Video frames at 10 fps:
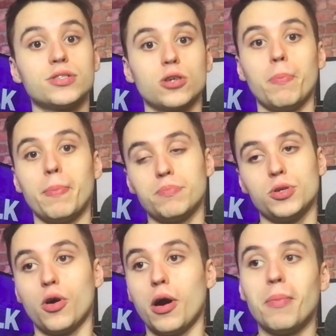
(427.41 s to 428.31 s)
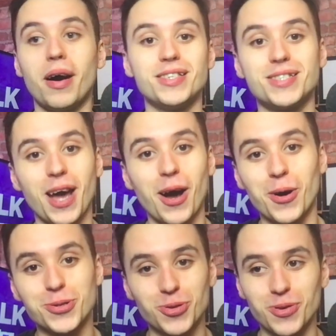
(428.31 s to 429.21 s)
you know, our mindset, our
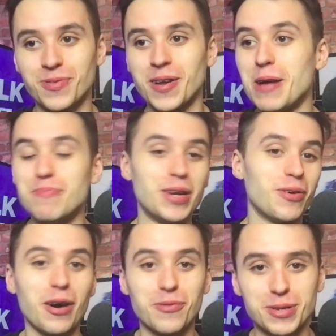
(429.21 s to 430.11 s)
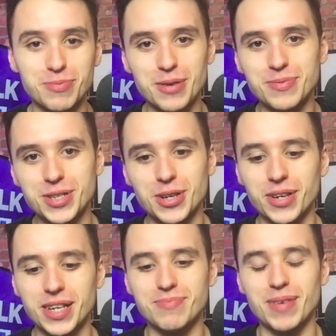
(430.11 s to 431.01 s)
sort of mental health at the moment, you know,
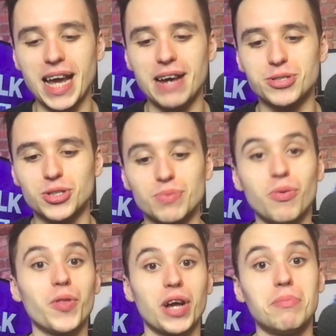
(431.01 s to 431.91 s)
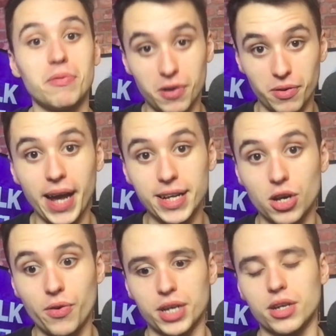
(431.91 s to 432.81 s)
and being able to support the club and feel like it's
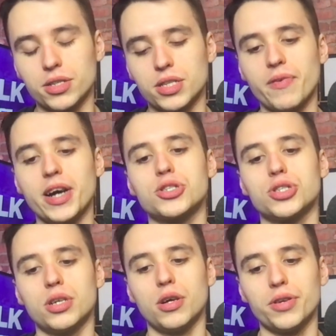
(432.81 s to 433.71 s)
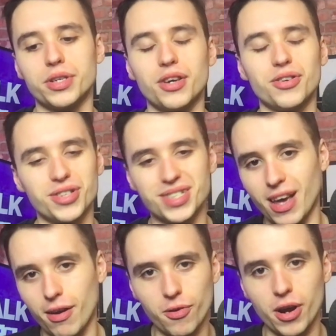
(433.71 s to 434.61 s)
going in a good direction and on a
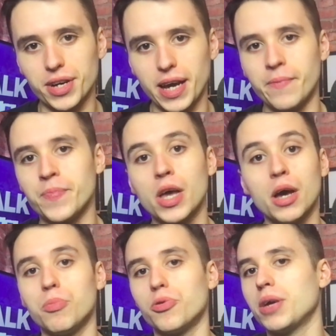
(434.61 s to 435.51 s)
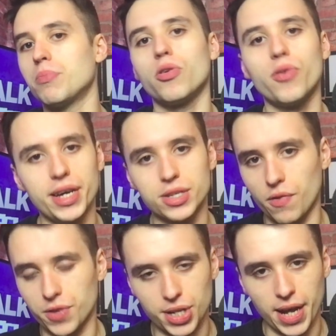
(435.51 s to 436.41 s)
safe ground again, but the employees,
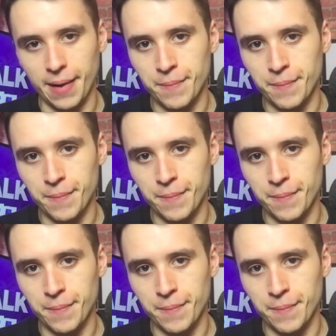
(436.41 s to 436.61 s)
obviously,